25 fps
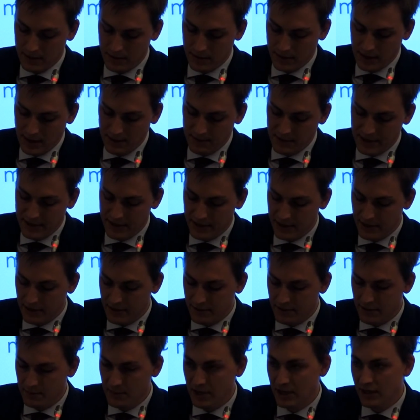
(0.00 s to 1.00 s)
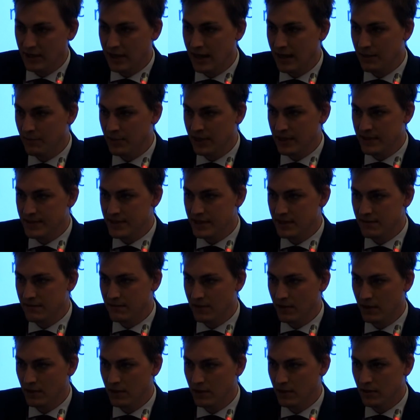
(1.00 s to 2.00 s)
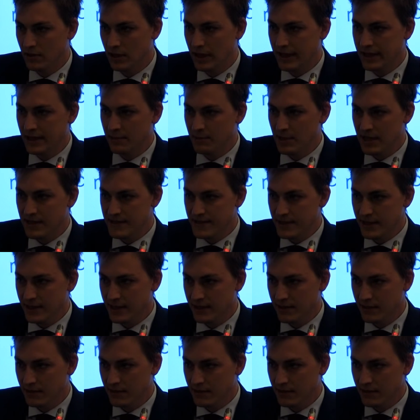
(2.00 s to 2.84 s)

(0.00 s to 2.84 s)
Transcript: Namely the criminal liability for NAPC.